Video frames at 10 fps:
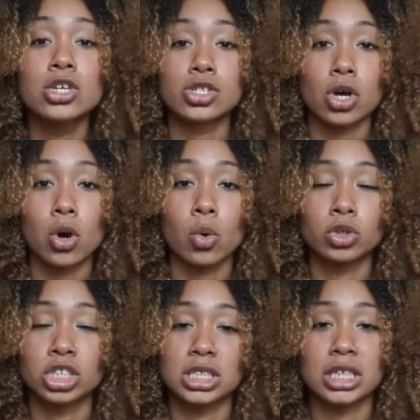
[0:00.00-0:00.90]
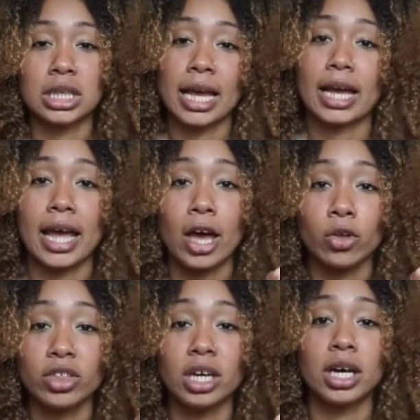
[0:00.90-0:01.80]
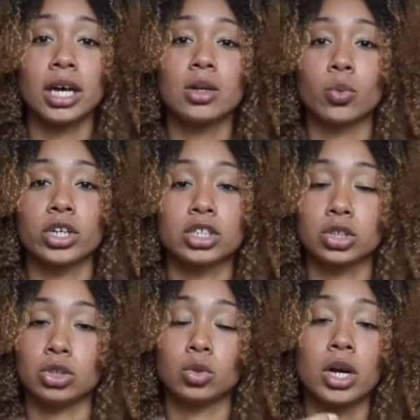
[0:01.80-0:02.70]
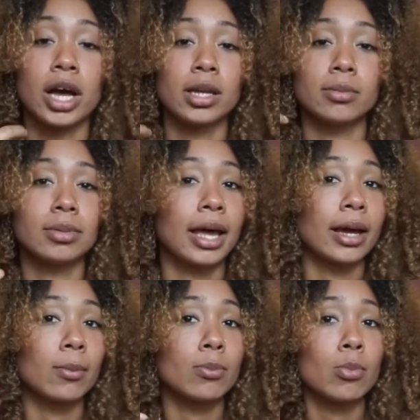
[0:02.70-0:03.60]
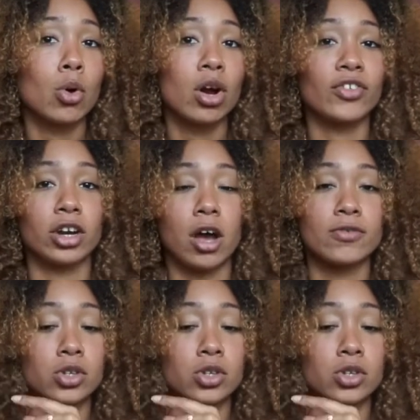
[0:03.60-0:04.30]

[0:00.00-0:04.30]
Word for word: So she did like a healthy cut where you cut like more of it off.